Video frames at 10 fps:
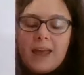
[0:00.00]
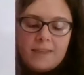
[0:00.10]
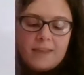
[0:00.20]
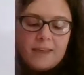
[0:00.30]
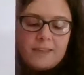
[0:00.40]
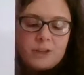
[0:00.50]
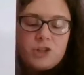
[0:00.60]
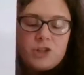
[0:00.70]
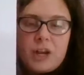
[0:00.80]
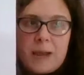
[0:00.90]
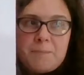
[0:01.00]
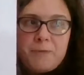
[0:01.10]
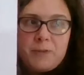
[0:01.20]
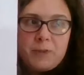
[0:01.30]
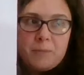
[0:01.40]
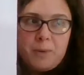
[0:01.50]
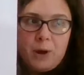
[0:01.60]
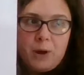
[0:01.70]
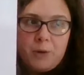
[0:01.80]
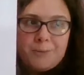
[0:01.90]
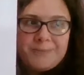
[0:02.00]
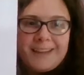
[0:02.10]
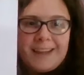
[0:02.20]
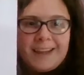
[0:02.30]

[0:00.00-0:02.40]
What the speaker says: And then the shape for the bow